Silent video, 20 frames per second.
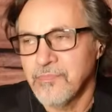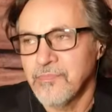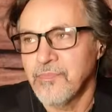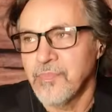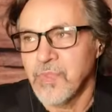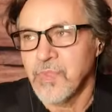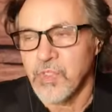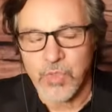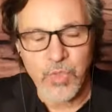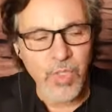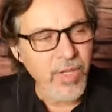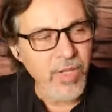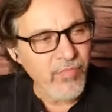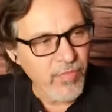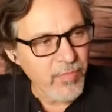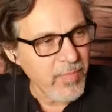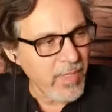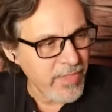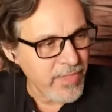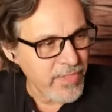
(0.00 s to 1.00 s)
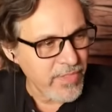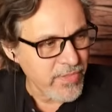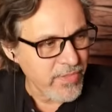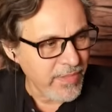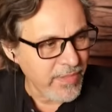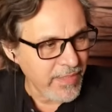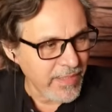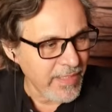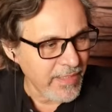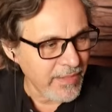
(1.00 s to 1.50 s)
So everybody's going
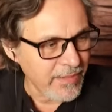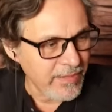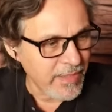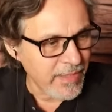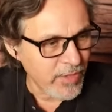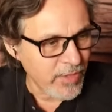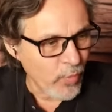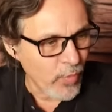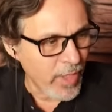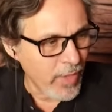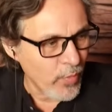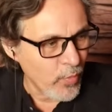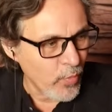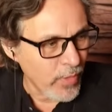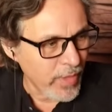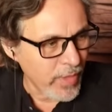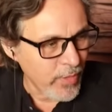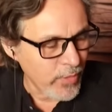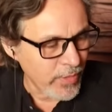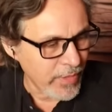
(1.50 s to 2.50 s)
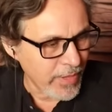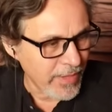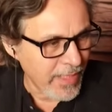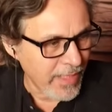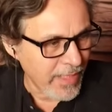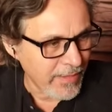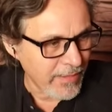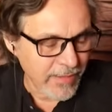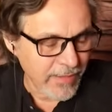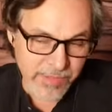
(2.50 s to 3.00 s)
to get there one way or
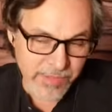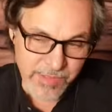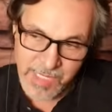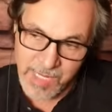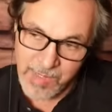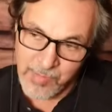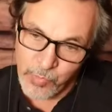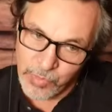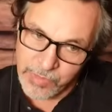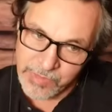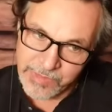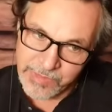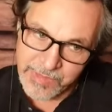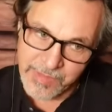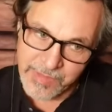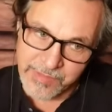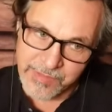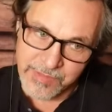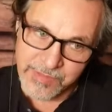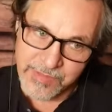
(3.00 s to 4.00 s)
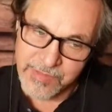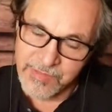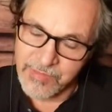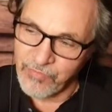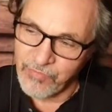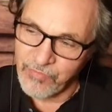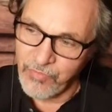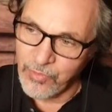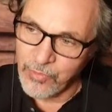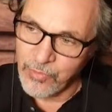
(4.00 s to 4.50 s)
another. Some will get it
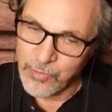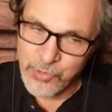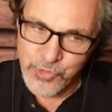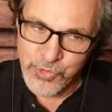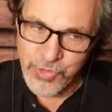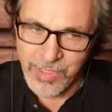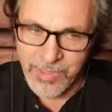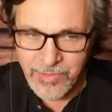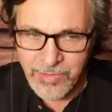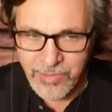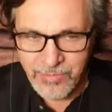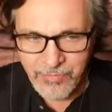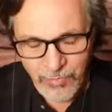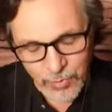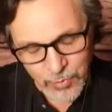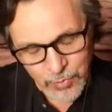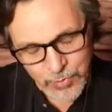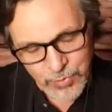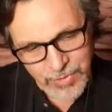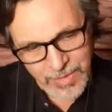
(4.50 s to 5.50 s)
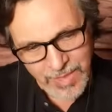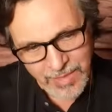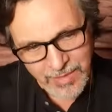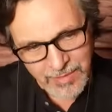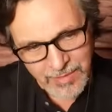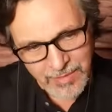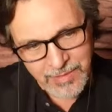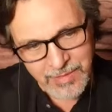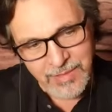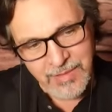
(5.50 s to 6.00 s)

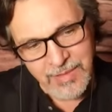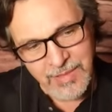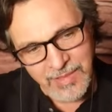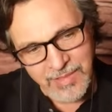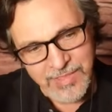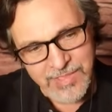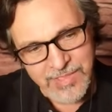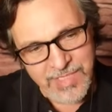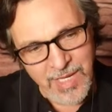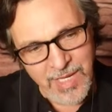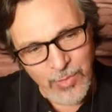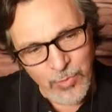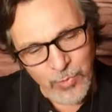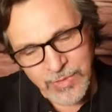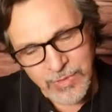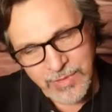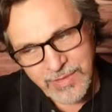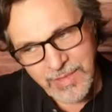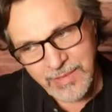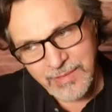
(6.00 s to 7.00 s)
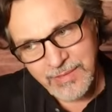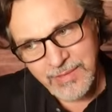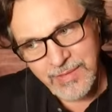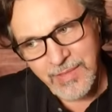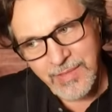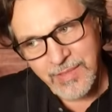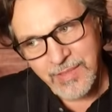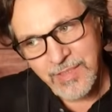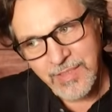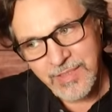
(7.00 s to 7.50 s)
voluntarily, and some will get
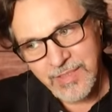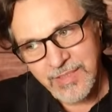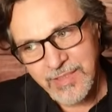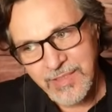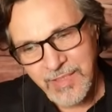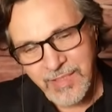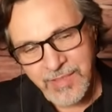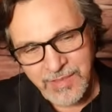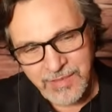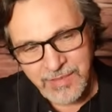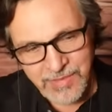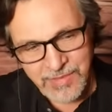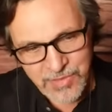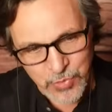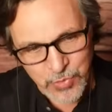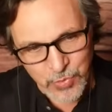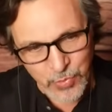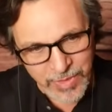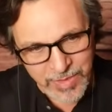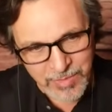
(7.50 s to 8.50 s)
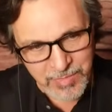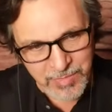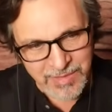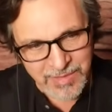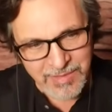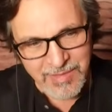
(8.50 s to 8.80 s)
there kicking and screaming,